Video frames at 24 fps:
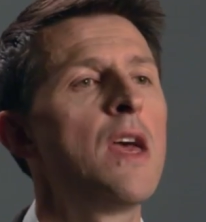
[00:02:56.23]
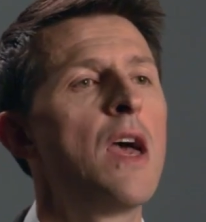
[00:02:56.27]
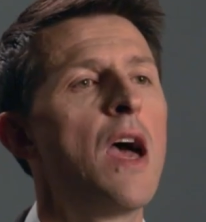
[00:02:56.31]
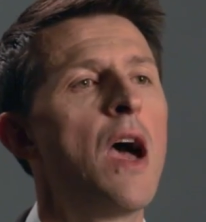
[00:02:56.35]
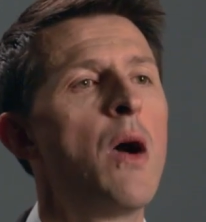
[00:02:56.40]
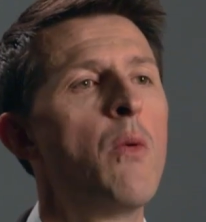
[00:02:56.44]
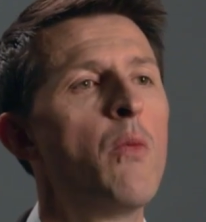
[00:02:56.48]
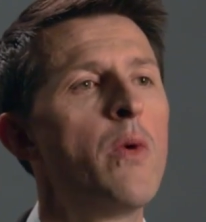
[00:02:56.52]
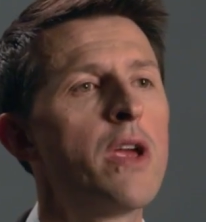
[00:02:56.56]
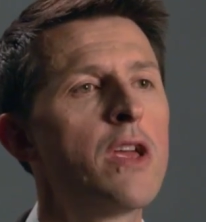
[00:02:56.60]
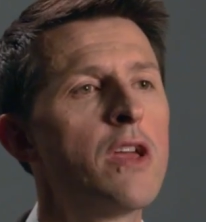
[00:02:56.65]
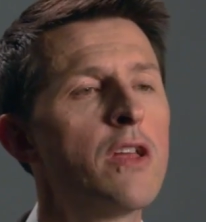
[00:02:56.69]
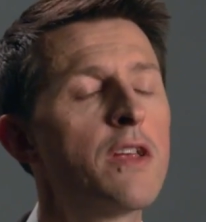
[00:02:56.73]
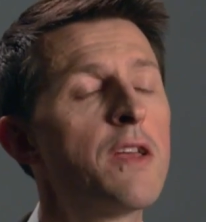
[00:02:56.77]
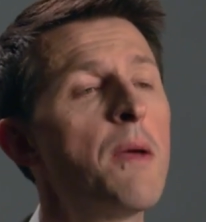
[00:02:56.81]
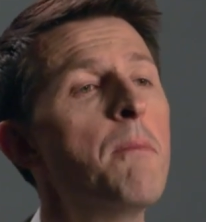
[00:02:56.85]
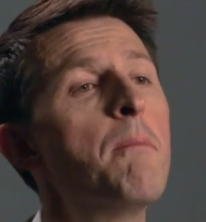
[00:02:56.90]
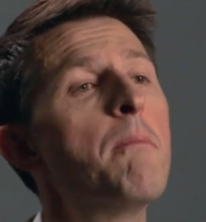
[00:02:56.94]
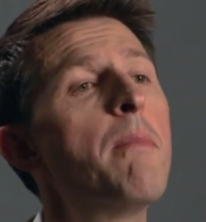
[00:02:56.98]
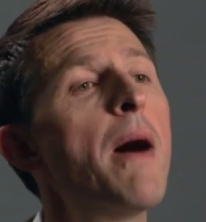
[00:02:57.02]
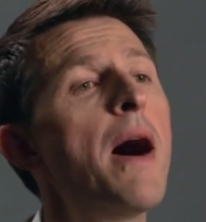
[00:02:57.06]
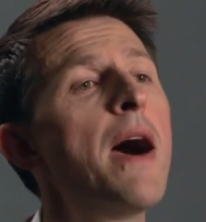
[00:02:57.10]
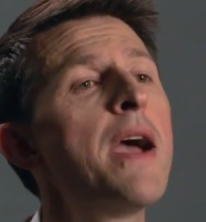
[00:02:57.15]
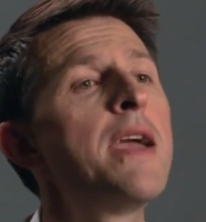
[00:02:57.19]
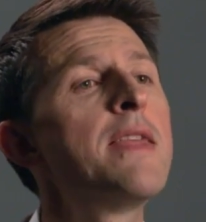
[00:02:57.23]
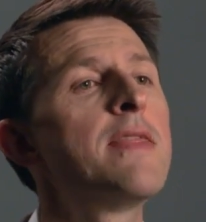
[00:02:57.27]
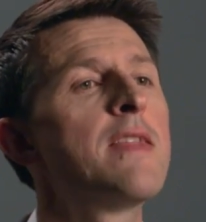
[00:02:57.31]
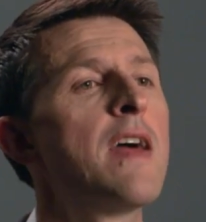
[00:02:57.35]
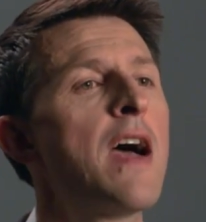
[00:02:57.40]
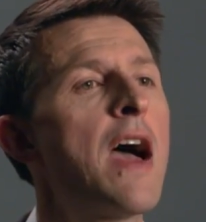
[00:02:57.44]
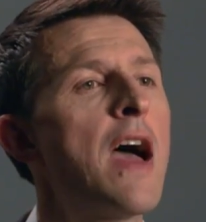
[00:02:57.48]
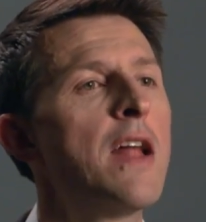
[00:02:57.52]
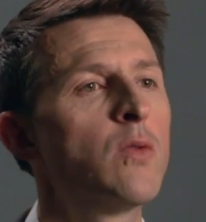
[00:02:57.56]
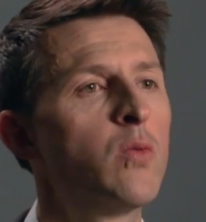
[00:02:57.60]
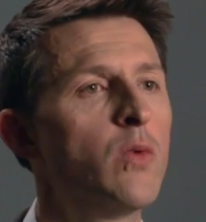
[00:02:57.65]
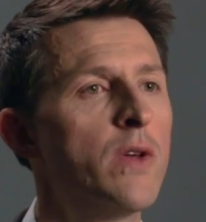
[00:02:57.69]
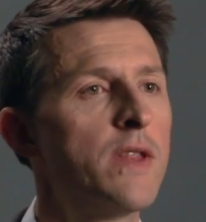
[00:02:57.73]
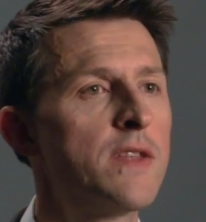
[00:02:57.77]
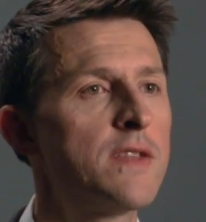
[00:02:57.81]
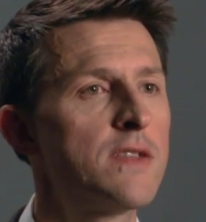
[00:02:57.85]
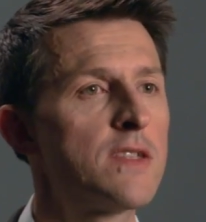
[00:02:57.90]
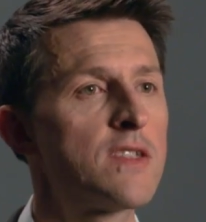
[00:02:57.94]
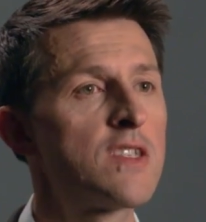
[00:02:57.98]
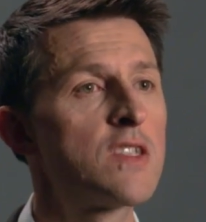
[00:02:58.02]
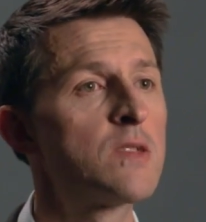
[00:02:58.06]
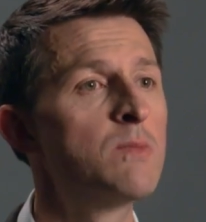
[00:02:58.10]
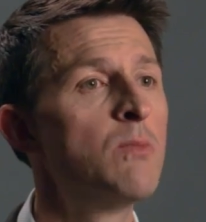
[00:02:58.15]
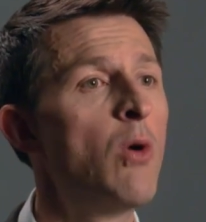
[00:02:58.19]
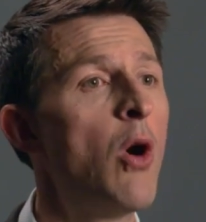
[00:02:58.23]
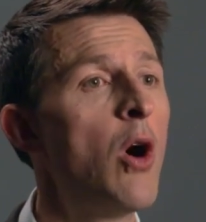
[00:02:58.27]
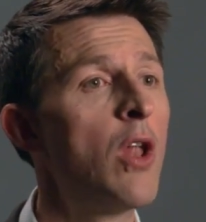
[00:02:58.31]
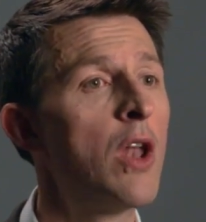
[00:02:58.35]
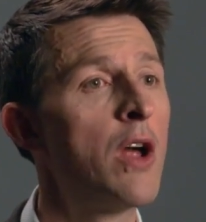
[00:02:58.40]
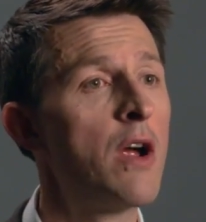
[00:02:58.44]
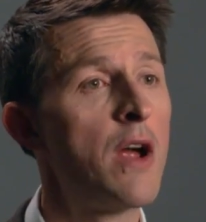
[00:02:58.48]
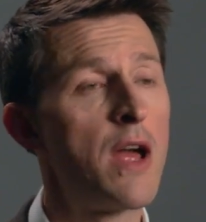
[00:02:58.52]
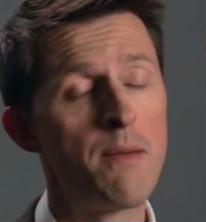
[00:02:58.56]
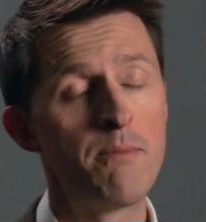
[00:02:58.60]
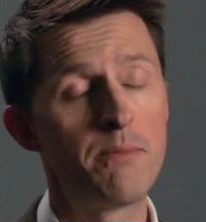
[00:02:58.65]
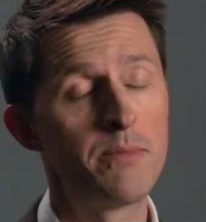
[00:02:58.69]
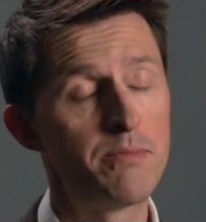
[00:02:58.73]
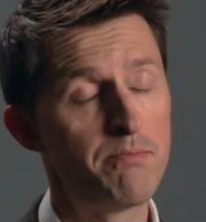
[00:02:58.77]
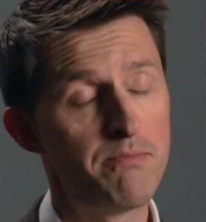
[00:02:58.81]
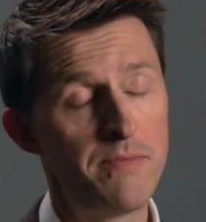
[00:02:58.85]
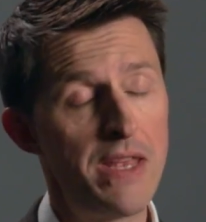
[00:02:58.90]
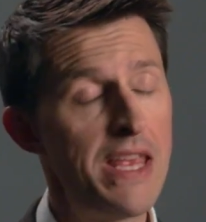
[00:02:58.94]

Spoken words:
and we could combine that with smaller and